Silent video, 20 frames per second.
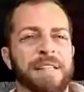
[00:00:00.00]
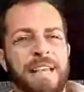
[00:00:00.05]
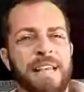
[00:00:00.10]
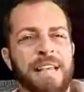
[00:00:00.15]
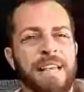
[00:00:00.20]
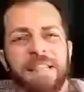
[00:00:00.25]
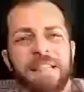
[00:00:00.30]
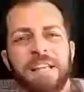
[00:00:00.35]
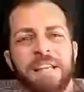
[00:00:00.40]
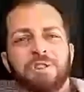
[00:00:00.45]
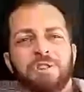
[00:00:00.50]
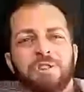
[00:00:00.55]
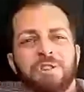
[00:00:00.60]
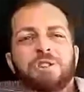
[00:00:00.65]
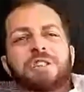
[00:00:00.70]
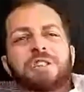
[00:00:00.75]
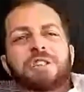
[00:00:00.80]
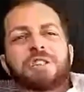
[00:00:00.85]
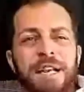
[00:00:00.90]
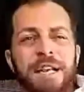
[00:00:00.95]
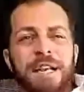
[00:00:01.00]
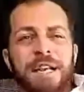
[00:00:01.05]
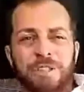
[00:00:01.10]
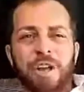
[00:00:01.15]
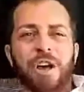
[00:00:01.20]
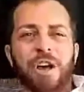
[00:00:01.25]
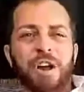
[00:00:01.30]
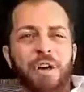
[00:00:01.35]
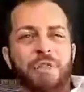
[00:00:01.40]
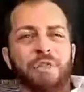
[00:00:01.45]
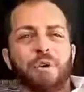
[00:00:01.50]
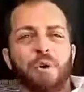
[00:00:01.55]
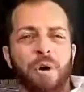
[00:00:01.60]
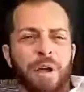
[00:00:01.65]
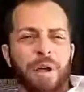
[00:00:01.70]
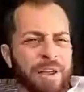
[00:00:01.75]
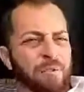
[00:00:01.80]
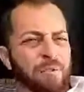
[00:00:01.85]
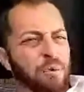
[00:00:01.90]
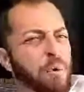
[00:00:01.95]
But that there's this dependence on
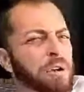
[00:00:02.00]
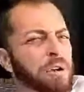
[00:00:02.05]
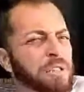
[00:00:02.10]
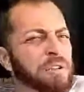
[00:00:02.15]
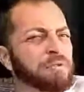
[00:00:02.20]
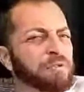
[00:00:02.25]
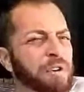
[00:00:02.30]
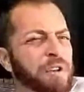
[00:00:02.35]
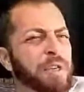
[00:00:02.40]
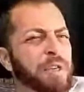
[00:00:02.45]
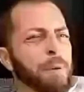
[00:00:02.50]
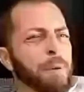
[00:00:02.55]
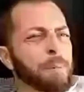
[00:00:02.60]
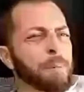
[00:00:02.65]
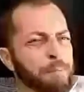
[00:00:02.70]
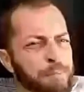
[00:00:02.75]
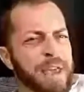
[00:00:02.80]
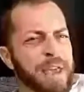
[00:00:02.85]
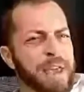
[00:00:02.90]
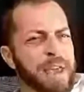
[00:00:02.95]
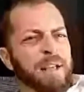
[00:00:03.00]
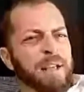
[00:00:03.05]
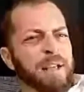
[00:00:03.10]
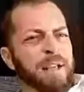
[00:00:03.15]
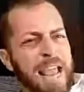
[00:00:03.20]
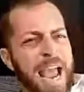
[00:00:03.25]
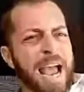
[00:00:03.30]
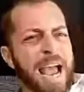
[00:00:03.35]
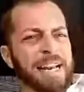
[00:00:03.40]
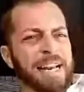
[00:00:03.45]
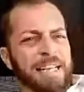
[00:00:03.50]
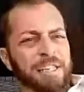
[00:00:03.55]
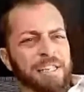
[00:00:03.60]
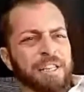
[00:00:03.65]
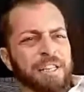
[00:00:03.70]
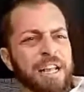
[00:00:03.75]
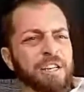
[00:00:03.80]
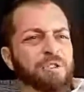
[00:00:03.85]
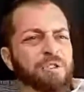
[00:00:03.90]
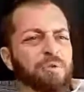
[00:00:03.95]
authority. Like if it wasn't for the big daddy
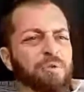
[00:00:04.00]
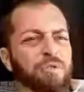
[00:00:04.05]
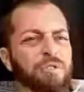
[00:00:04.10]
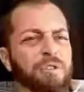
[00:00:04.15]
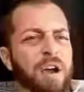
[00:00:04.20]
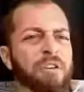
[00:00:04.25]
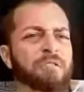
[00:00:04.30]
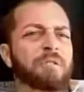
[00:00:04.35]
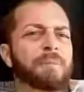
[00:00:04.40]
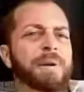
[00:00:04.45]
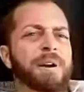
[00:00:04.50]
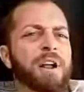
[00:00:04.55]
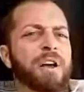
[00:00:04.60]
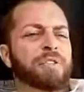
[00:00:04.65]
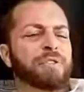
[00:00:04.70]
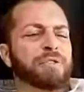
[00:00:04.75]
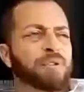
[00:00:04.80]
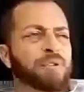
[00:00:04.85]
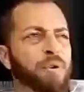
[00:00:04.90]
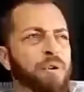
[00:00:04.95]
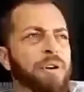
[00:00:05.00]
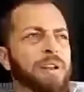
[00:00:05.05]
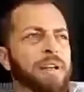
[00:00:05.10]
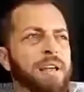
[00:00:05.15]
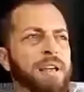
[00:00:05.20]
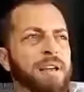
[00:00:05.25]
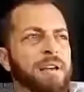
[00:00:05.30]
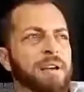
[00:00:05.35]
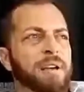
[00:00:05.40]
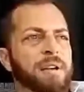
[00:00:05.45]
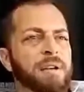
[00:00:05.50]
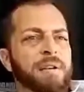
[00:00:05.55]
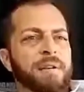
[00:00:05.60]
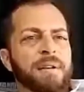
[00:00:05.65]
central government authority,